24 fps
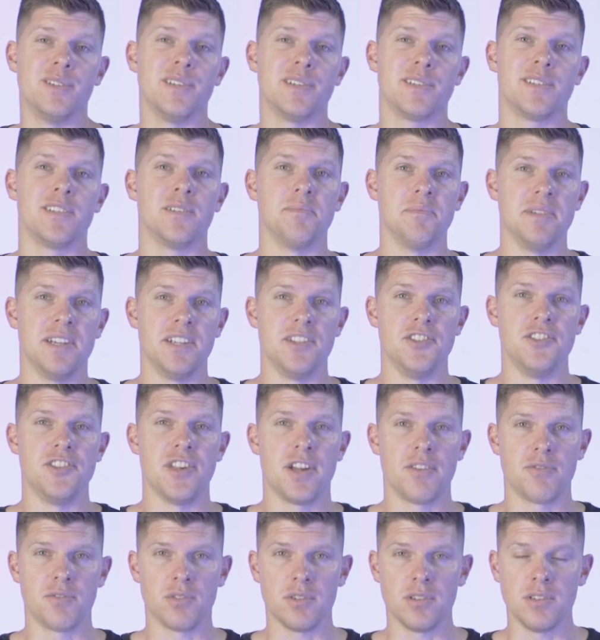system in
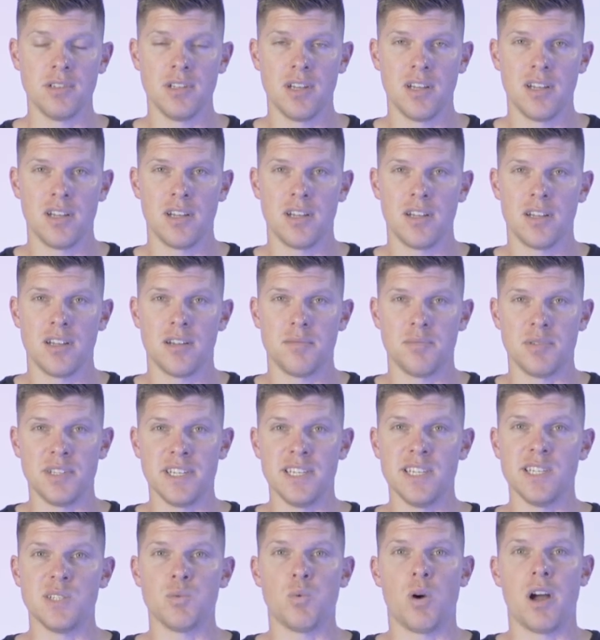general,
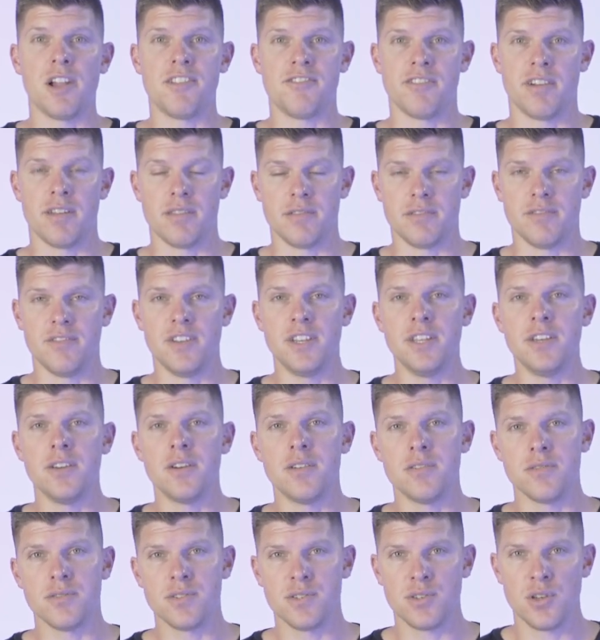please watch our other
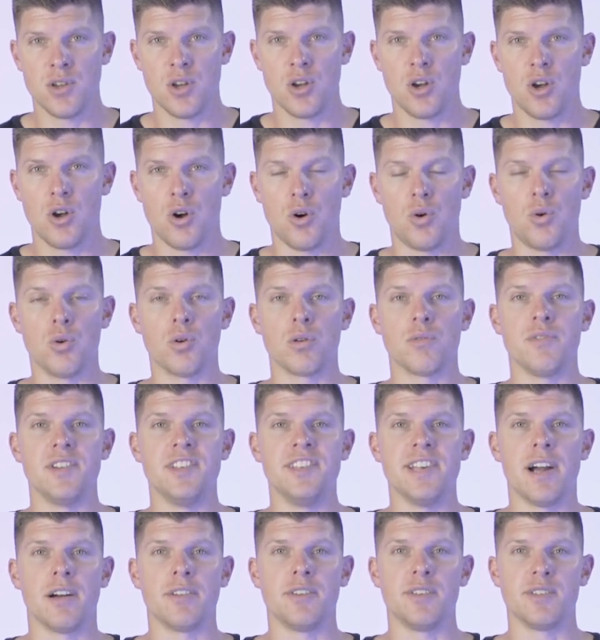videos or
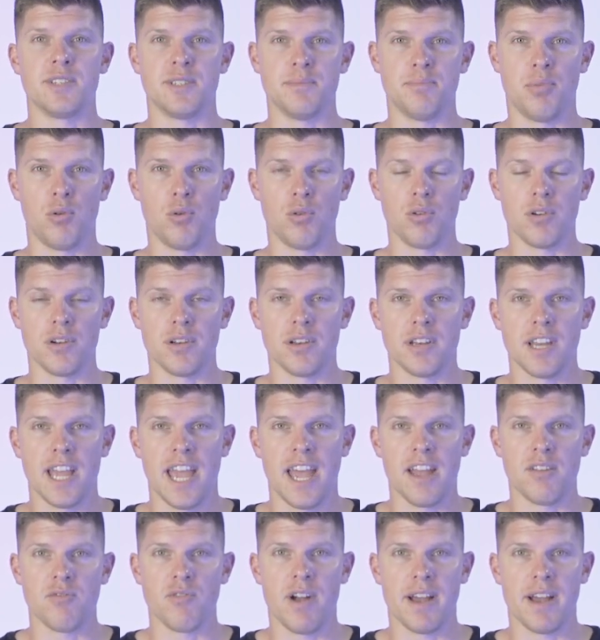reach out to support at